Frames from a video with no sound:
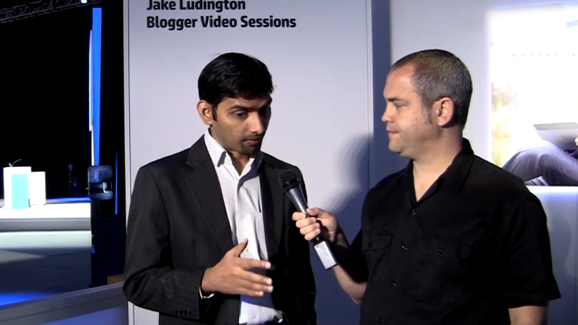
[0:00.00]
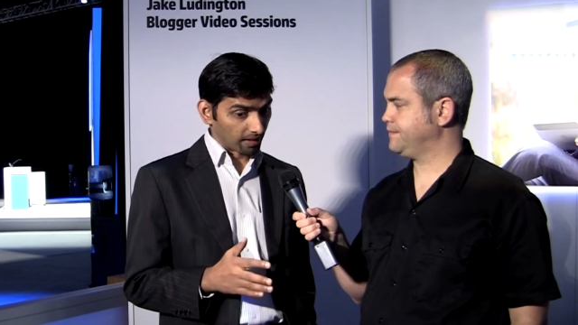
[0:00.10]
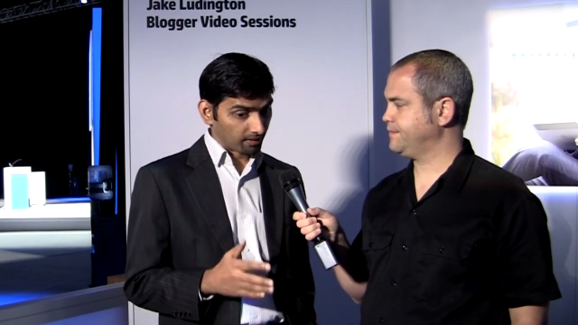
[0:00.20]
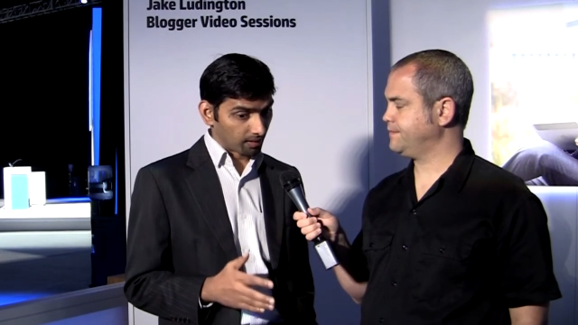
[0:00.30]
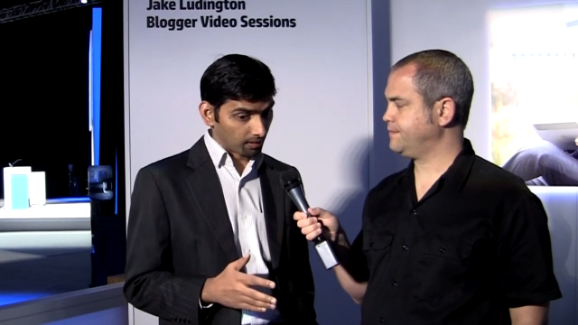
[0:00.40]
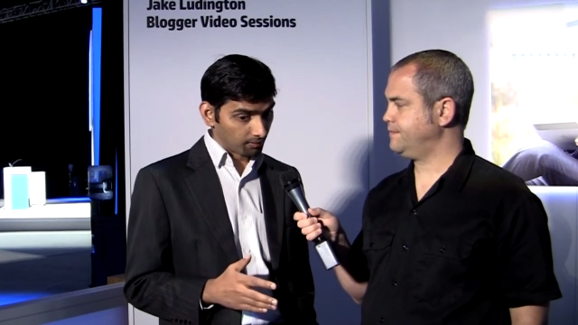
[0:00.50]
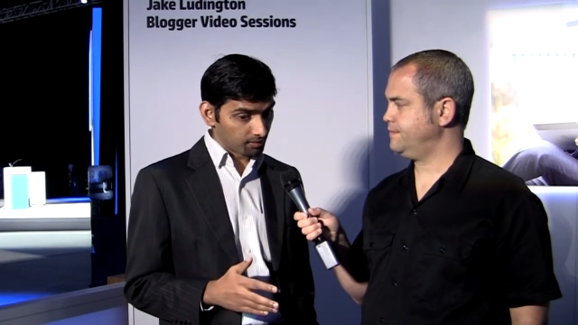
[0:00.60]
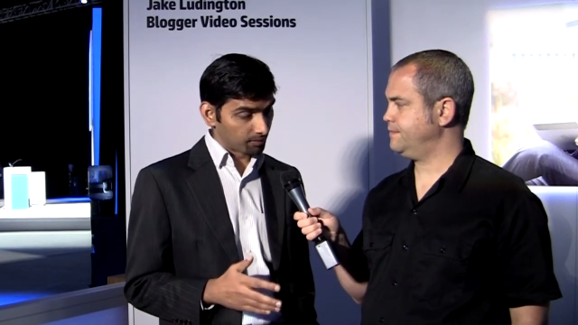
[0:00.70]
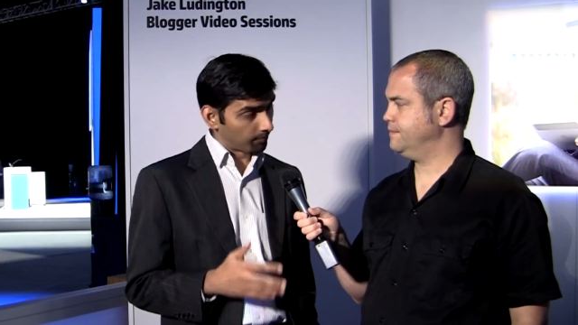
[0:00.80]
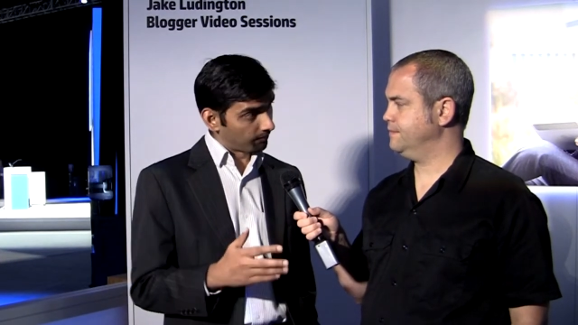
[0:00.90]
Speaker 1: that
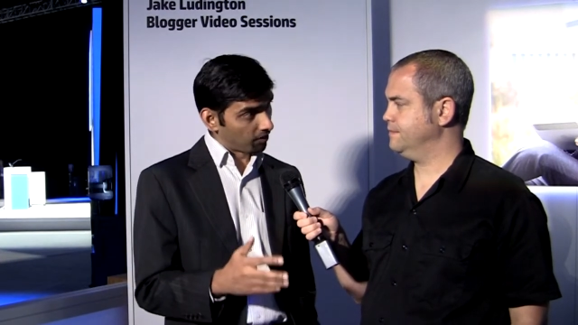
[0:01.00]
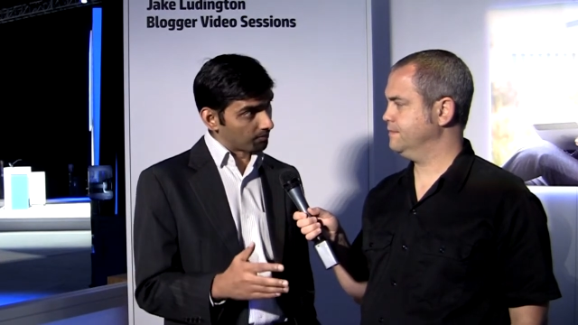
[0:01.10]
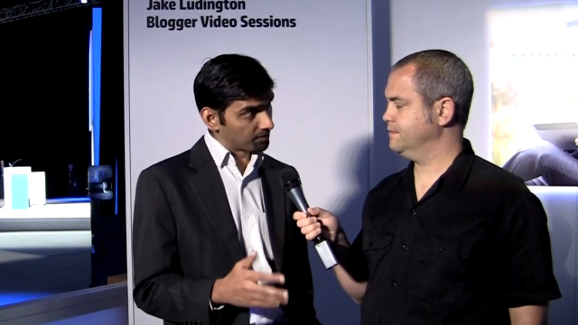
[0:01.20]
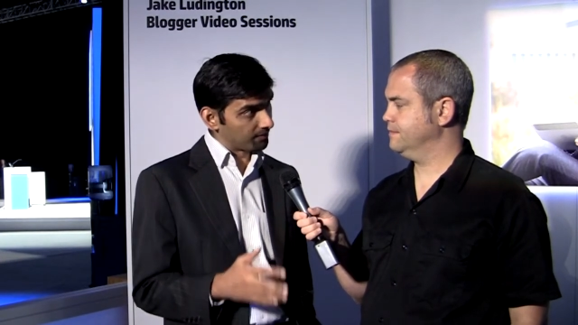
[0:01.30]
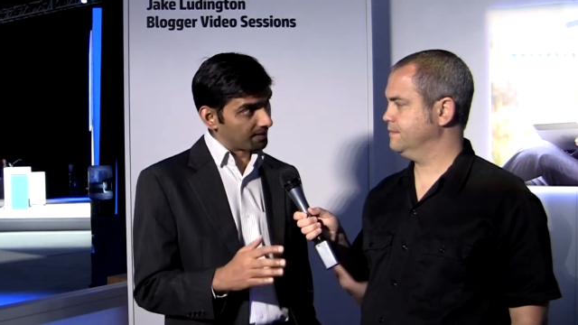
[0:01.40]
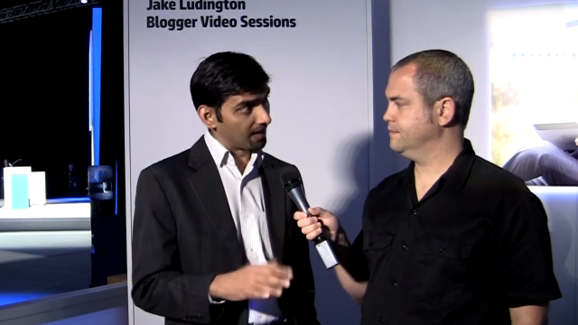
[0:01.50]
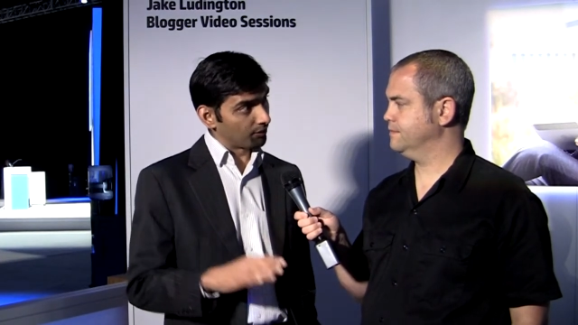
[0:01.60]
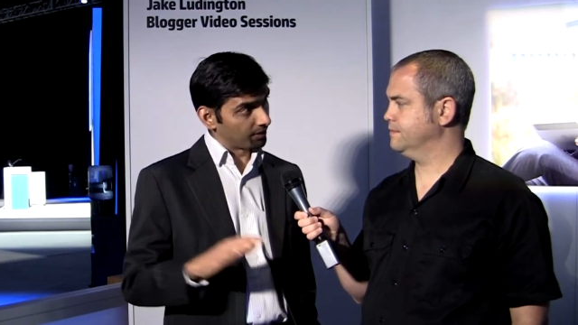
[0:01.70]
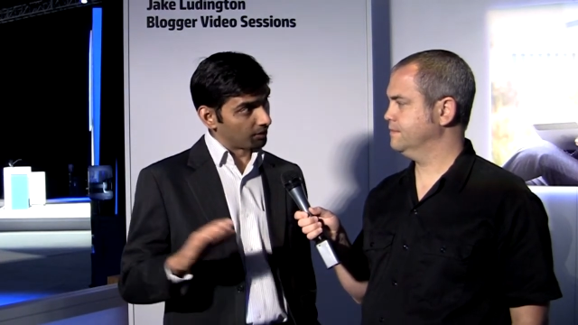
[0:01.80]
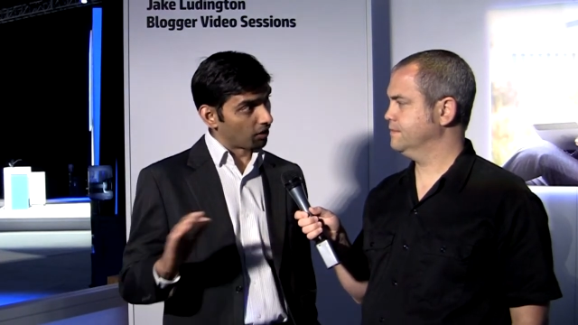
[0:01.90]
delivers the performance
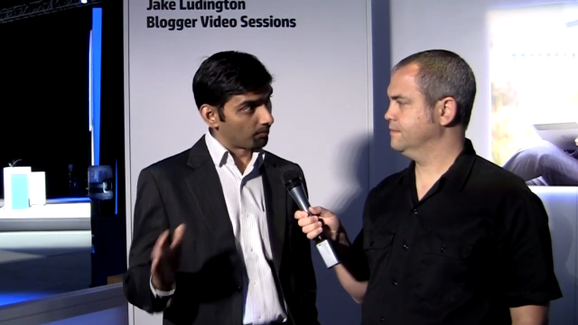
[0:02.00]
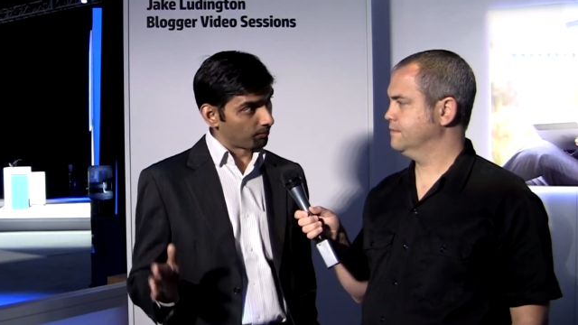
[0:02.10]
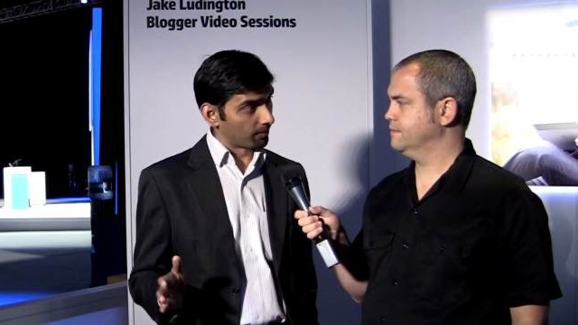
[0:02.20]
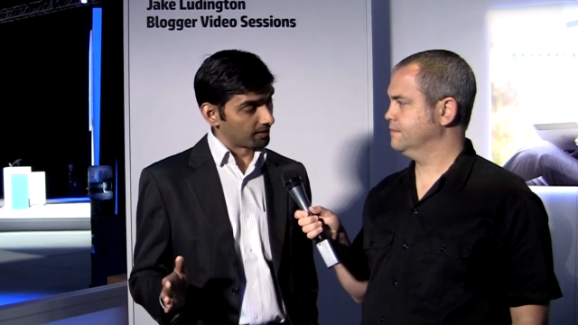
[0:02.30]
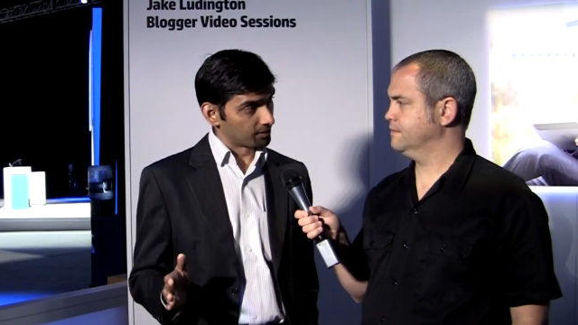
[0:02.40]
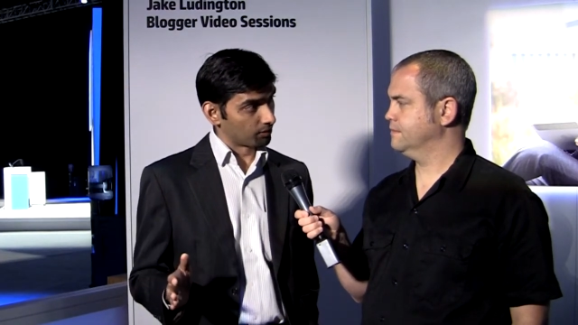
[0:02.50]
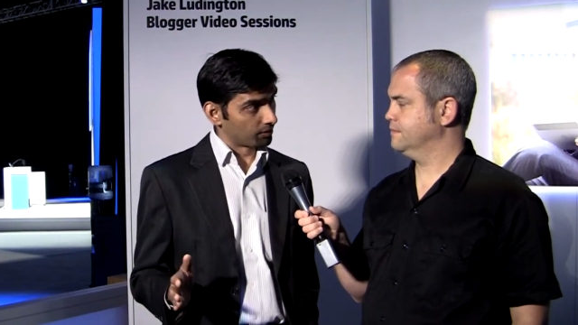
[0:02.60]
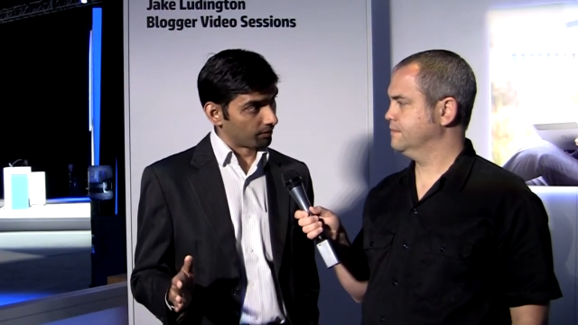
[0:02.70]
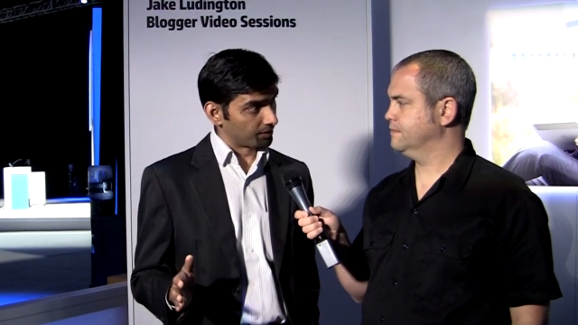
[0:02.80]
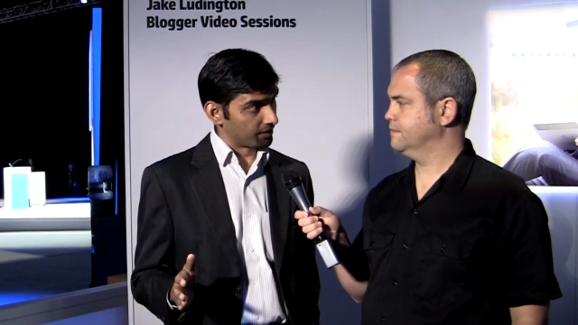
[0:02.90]
without any compromises on
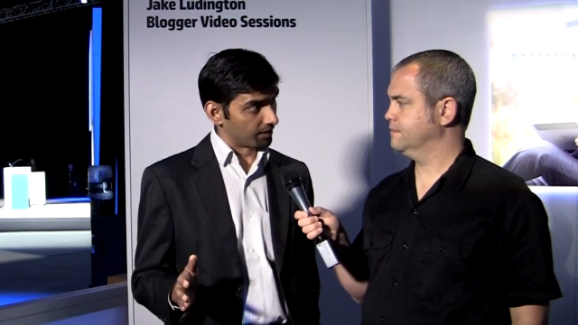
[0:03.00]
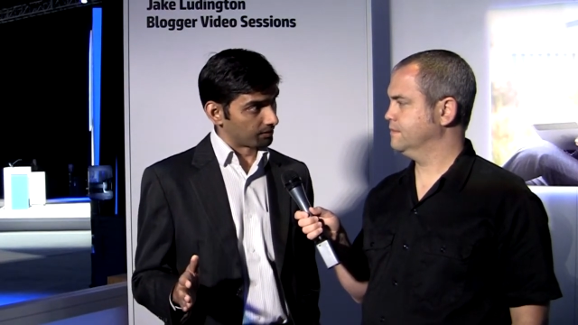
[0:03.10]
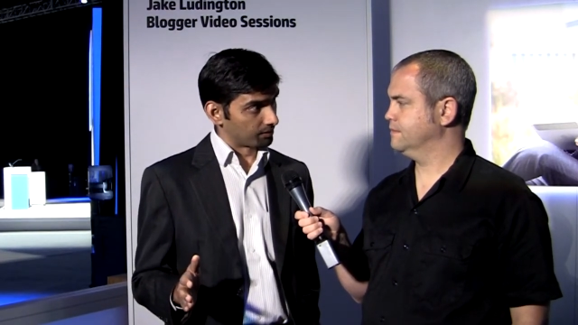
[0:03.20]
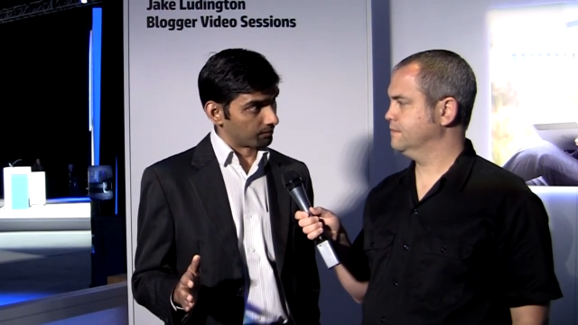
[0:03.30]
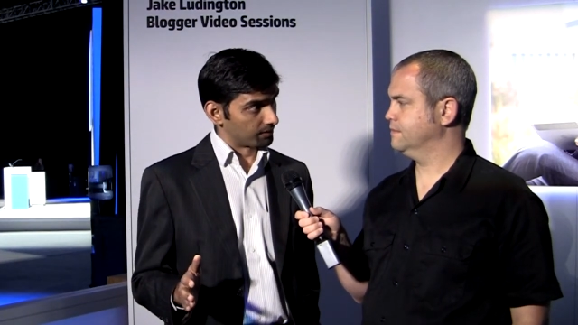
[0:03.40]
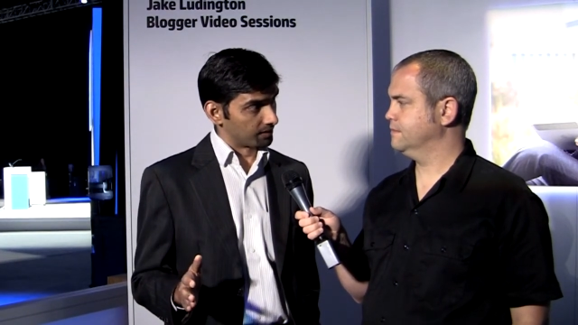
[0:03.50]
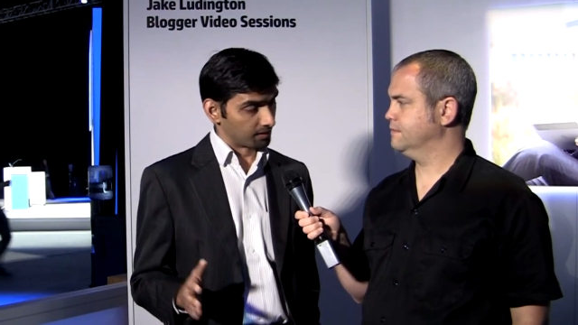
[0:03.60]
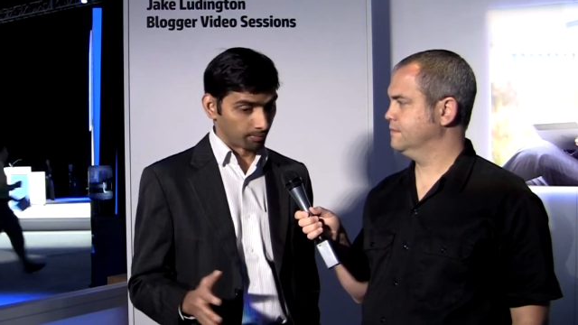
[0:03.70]
the rich data services.